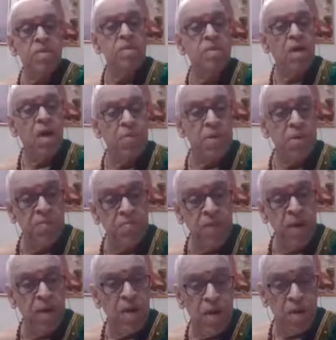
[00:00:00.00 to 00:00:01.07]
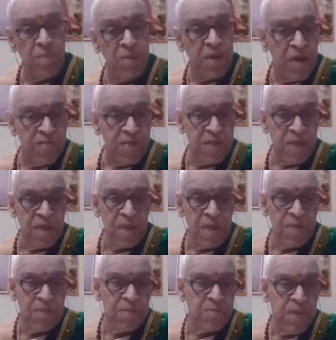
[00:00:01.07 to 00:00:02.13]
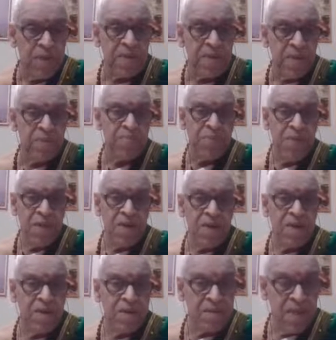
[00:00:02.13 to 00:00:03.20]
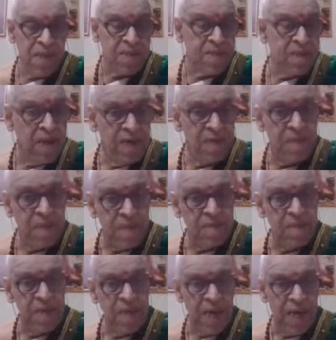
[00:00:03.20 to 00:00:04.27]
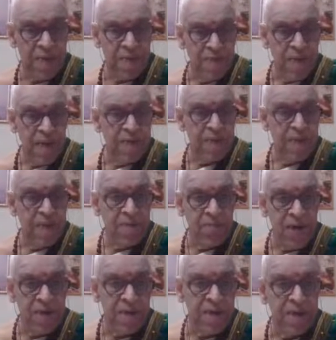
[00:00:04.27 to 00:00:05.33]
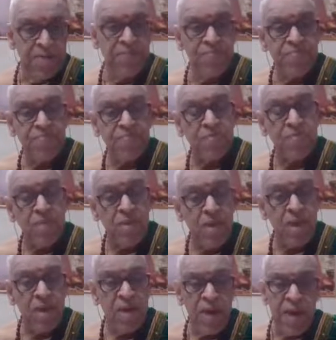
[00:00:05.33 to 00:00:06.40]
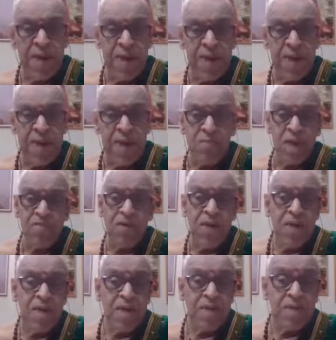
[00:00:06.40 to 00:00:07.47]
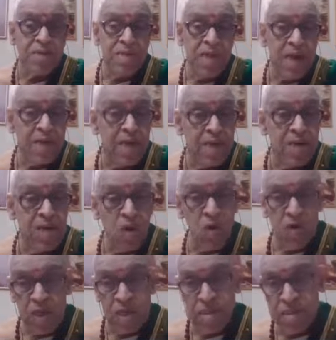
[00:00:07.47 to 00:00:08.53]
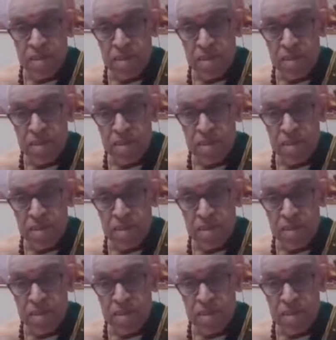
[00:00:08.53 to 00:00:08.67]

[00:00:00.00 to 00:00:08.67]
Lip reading: Amaravati Pattanam. Inside there is a lake. There he went and hid himself inside a lotus